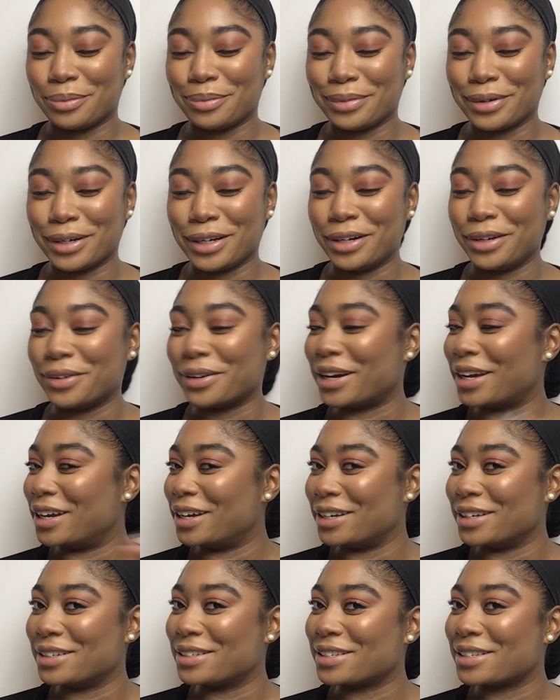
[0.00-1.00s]
But
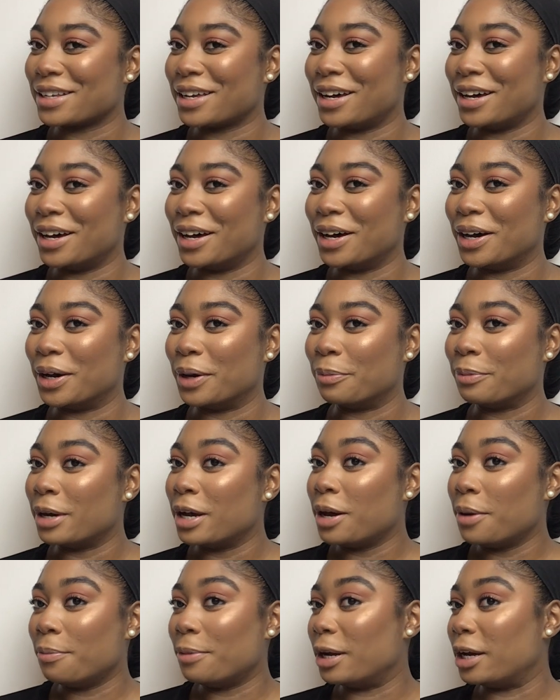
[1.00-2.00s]
anyways,
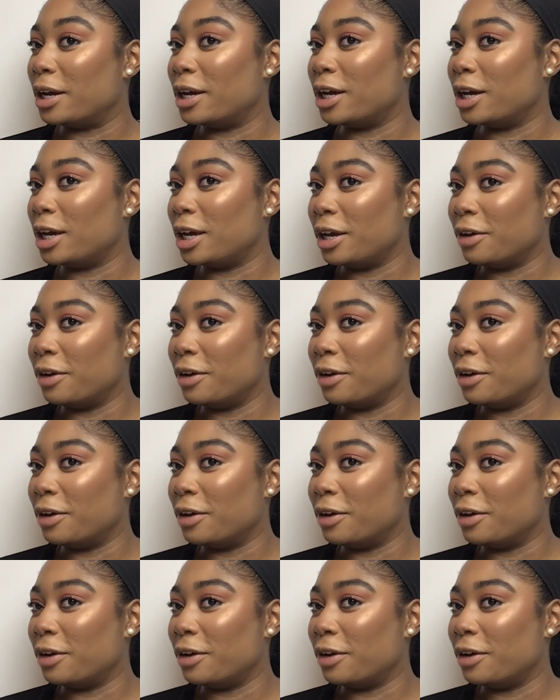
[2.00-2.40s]
but